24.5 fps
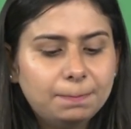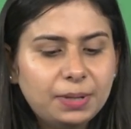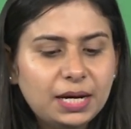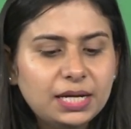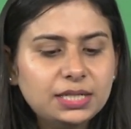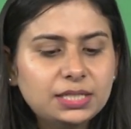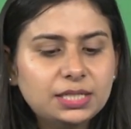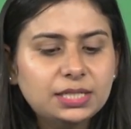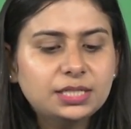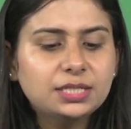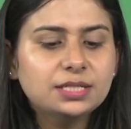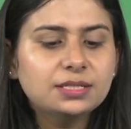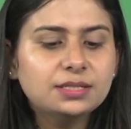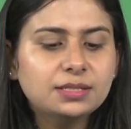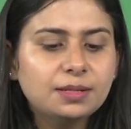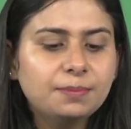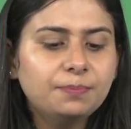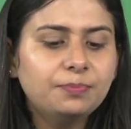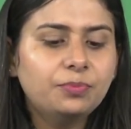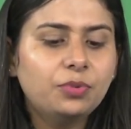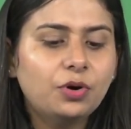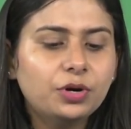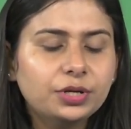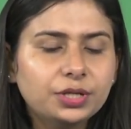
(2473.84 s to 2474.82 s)
but it is
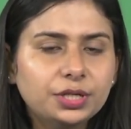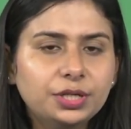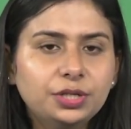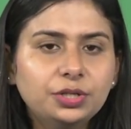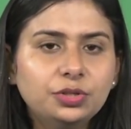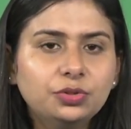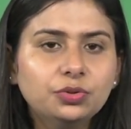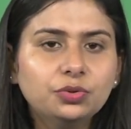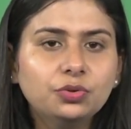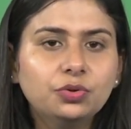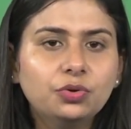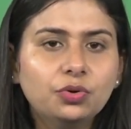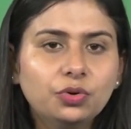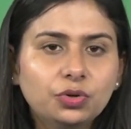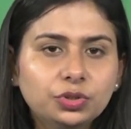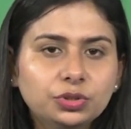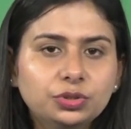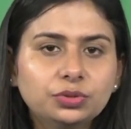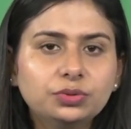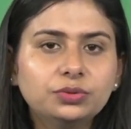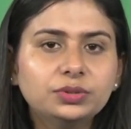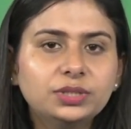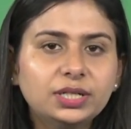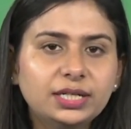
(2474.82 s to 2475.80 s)
important to go
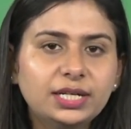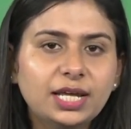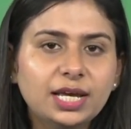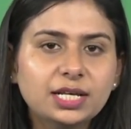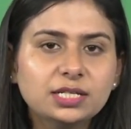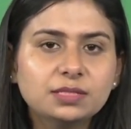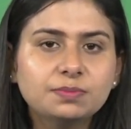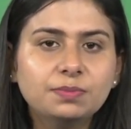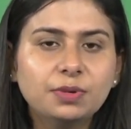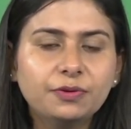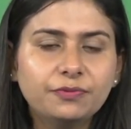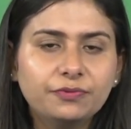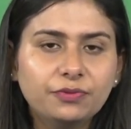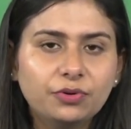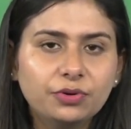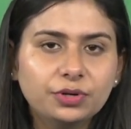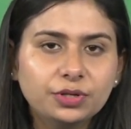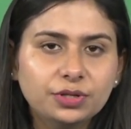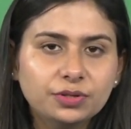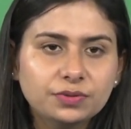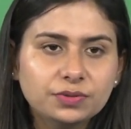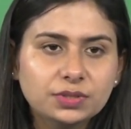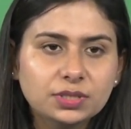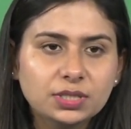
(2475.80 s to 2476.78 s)
through the text
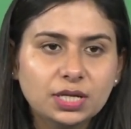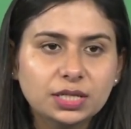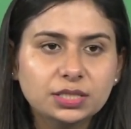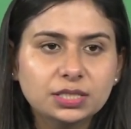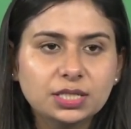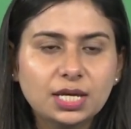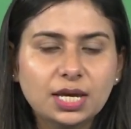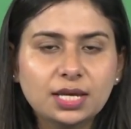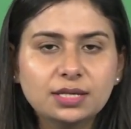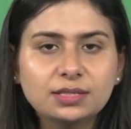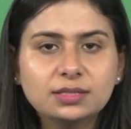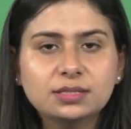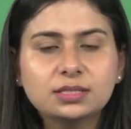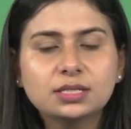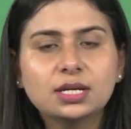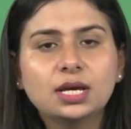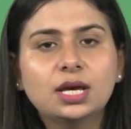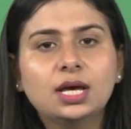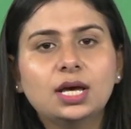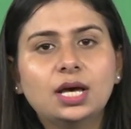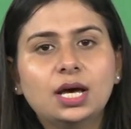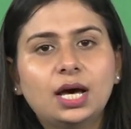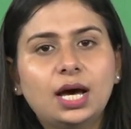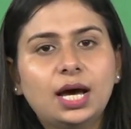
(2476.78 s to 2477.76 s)
before you suggest.
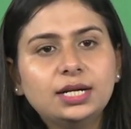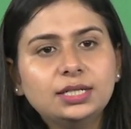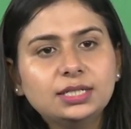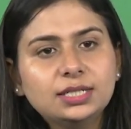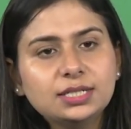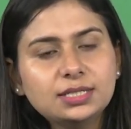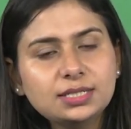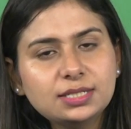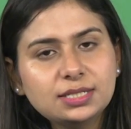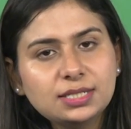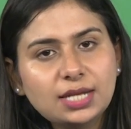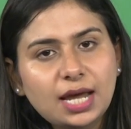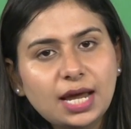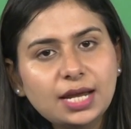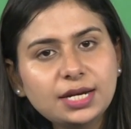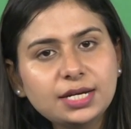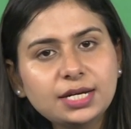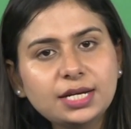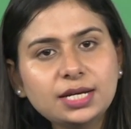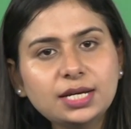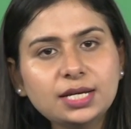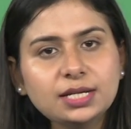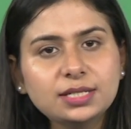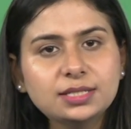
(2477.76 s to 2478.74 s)

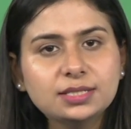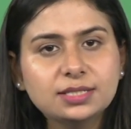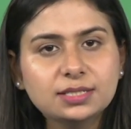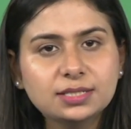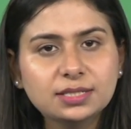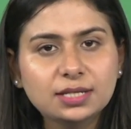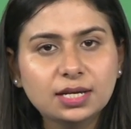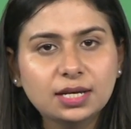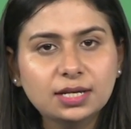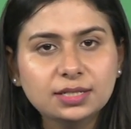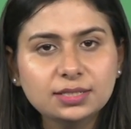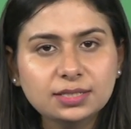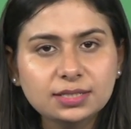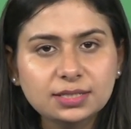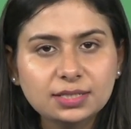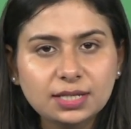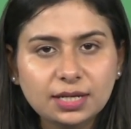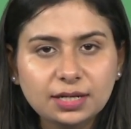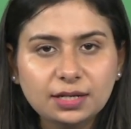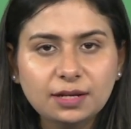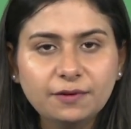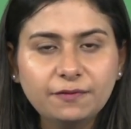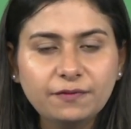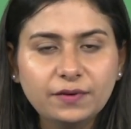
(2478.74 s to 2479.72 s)
Understand its
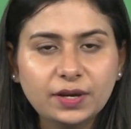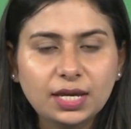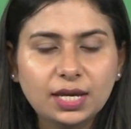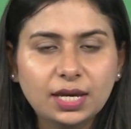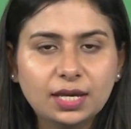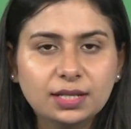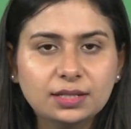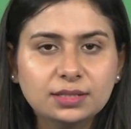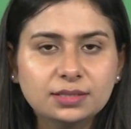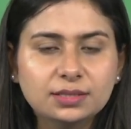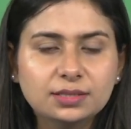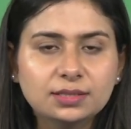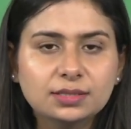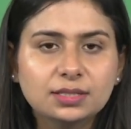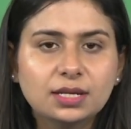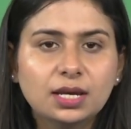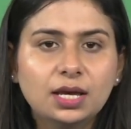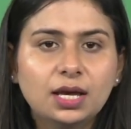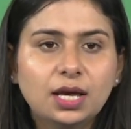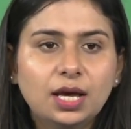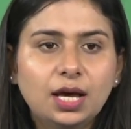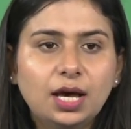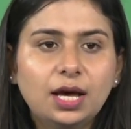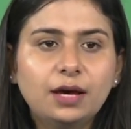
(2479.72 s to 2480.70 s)
significance,
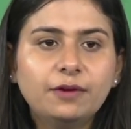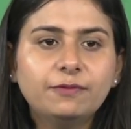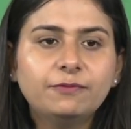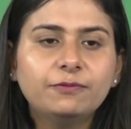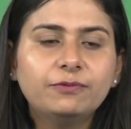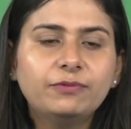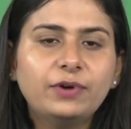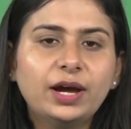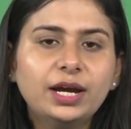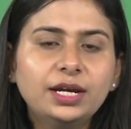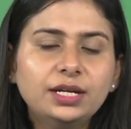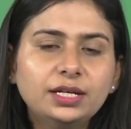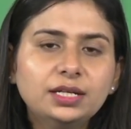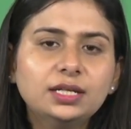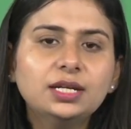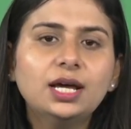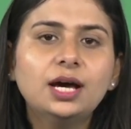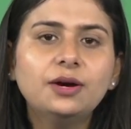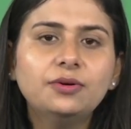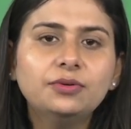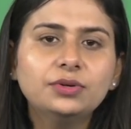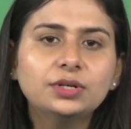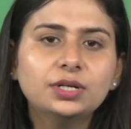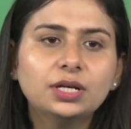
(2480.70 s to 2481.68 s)
find
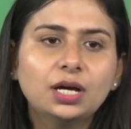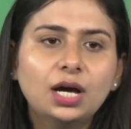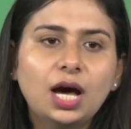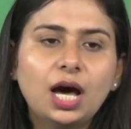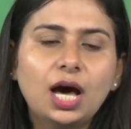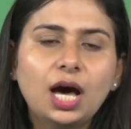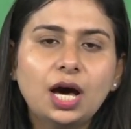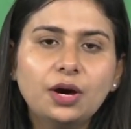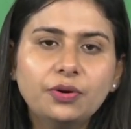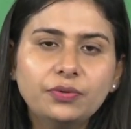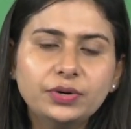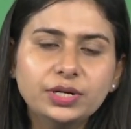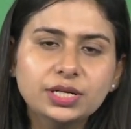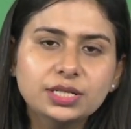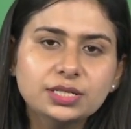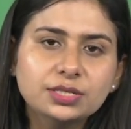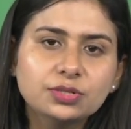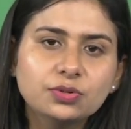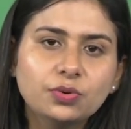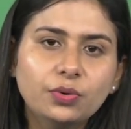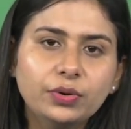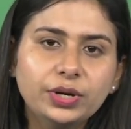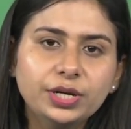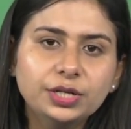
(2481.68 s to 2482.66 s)
out how it
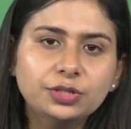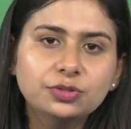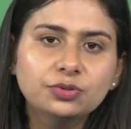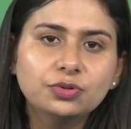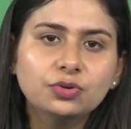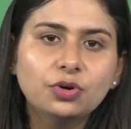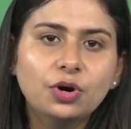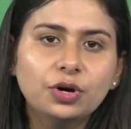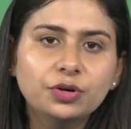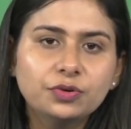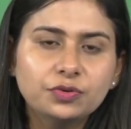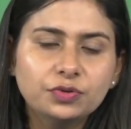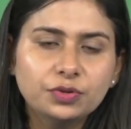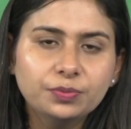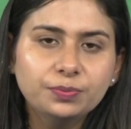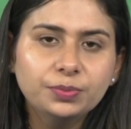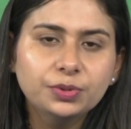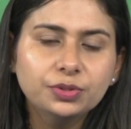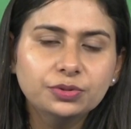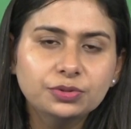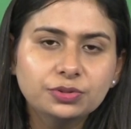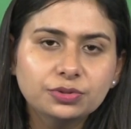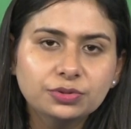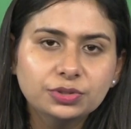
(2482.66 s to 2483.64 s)
is going to
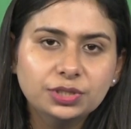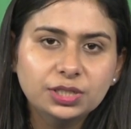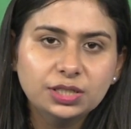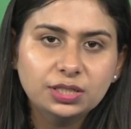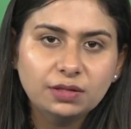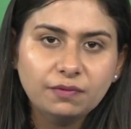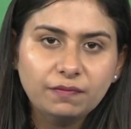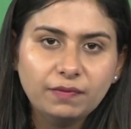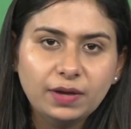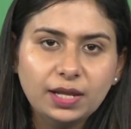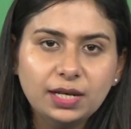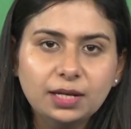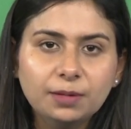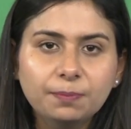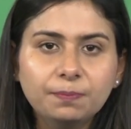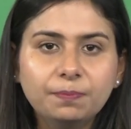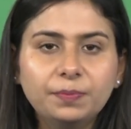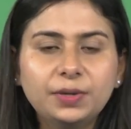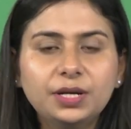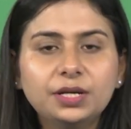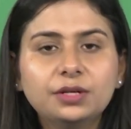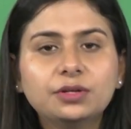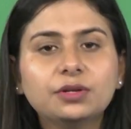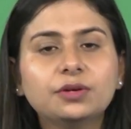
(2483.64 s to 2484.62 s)
contribute to the
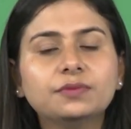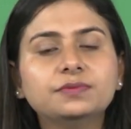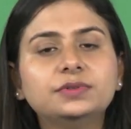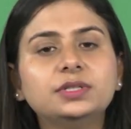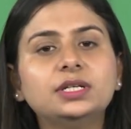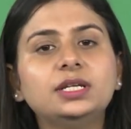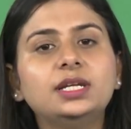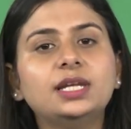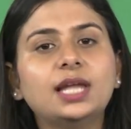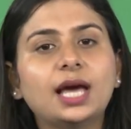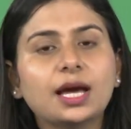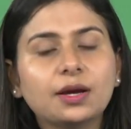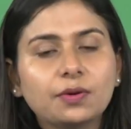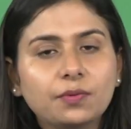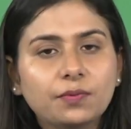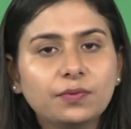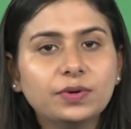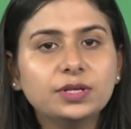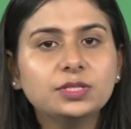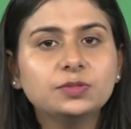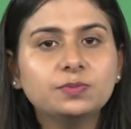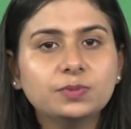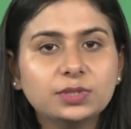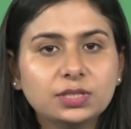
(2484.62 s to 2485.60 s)
development of the
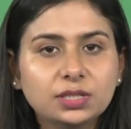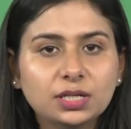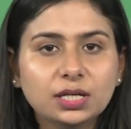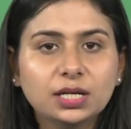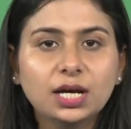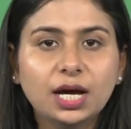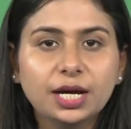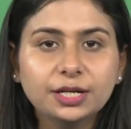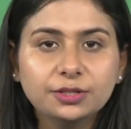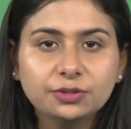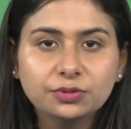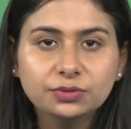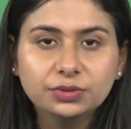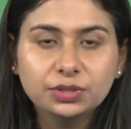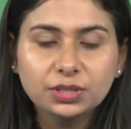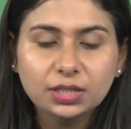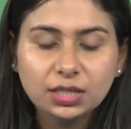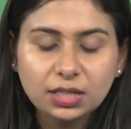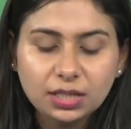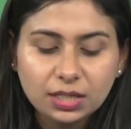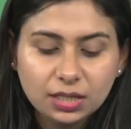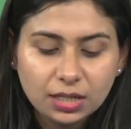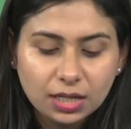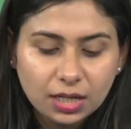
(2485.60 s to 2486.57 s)
language with regard to
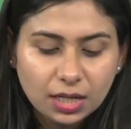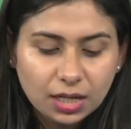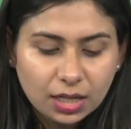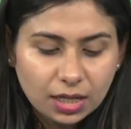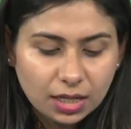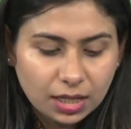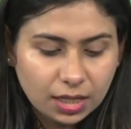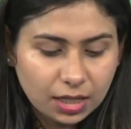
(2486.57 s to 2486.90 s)
their